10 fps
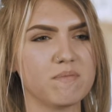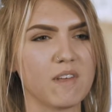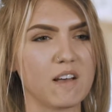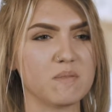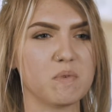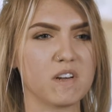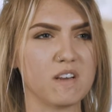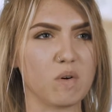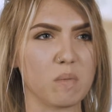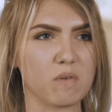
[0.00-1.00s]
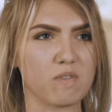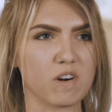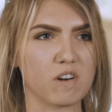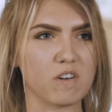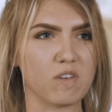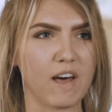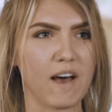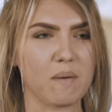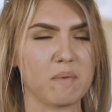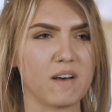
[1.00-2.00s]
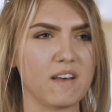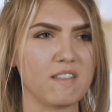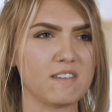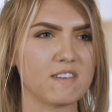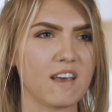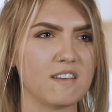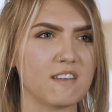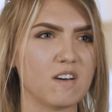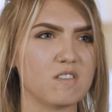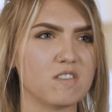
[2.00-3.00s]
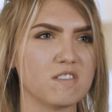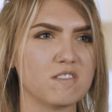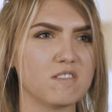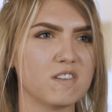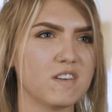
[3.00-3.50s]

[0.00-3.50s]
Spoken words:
That's pretty normal for her to do that, but in this case, I was just